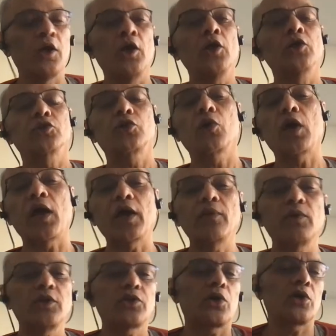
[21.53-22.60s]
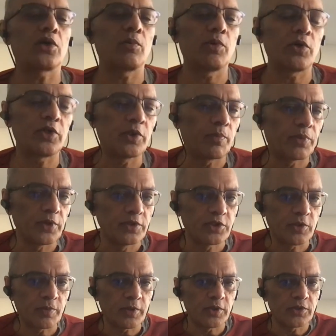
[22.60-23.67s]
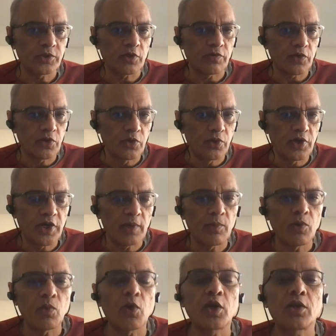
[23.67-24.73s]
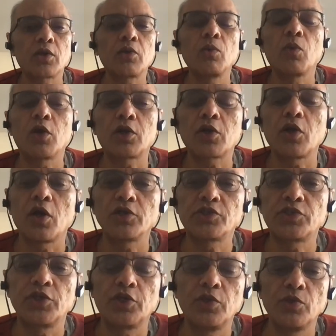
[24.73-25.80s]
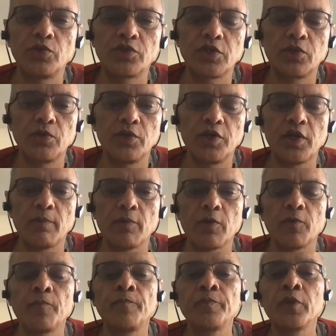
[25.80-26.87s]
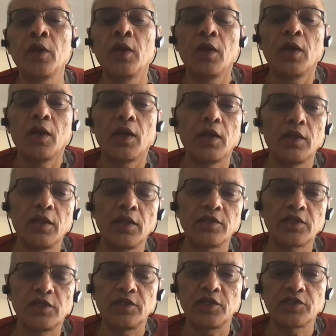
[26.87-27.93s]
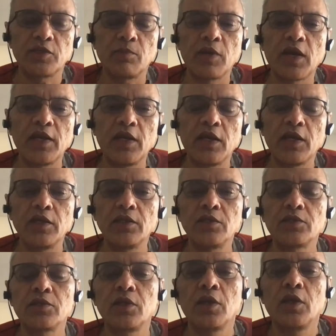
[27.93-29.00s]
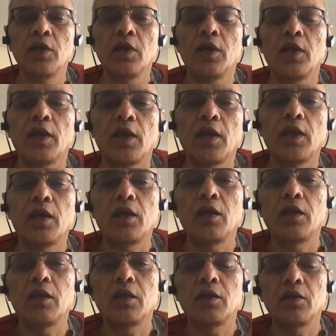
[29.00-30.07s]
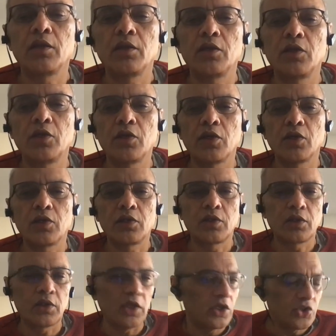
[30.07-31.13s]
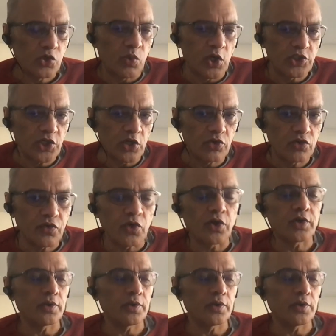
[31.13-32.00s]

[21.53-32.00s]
So I will talk about the principles of a good demo, what constitutes a good demo, and then suggest some guidelines and things to watch out for.